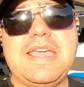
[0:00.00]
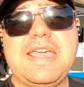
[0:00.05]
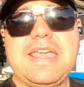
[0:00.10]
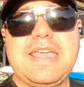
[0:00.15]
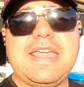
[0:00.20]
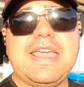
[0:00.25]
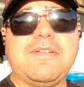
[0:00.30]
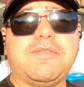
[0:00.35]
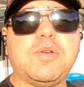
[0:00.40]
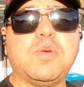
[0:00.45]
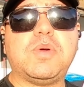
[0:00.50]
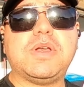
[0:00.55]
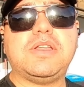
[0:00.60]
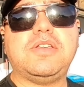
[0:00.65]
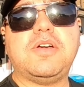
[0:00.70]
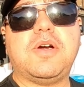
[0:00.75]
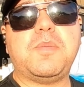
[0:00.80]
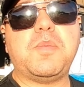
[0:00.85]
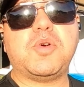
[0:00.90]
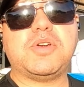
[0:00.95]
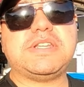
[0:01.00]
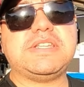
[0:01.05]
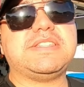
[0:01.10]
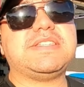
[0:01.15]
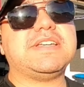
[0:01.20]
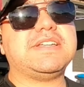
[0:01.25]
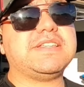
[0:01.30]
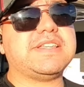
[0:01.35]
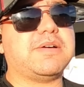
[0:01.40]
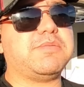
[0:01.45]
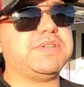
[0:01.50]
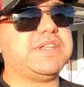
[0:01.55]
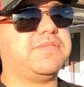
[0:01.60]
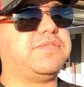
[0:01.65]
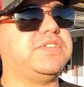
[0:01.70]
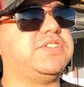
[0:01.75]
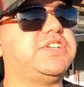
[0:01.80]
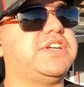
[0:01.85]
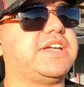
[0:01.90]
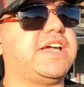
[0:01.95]
If you want to know more details, I would
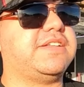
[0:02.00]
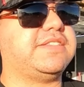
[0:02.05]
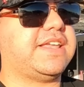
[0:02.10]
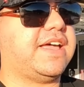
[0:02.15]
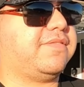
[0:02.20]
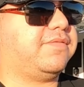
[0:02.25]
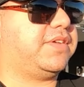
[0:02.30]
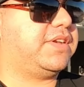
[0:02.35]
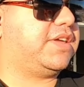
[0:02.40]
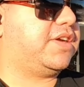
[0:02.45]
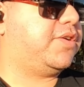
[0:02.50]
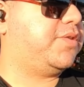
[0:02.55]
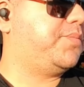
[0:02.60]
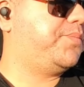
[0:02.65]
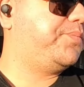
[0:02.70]
definitely check out that video.